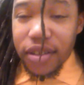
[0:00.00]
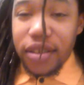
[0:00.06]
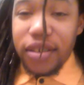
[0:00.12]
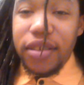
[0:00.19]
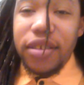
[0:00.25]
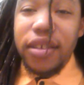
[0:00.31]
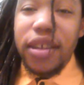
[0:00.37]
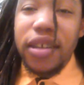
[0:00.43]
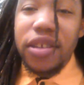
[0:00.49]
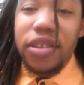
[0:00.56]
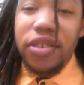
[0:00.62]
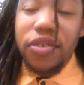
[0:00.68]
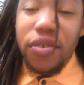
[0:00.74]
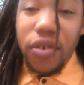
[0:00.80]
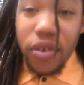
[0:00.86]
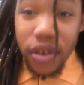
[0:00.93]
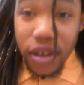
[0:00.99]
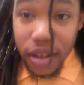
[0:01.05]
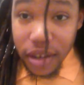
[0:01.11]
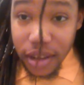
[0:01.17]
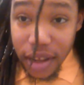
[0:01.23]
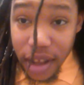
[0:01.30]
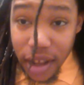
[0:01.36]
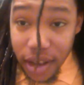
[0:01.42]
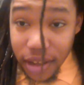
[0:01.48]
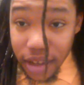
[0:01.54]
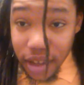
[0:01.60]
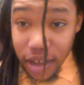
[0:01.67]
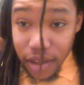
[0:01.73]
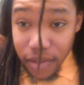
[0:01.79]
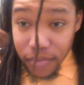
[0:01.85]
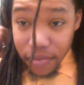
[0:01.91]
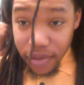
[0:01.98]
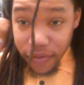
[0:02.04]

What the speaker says: stay strong in the lock game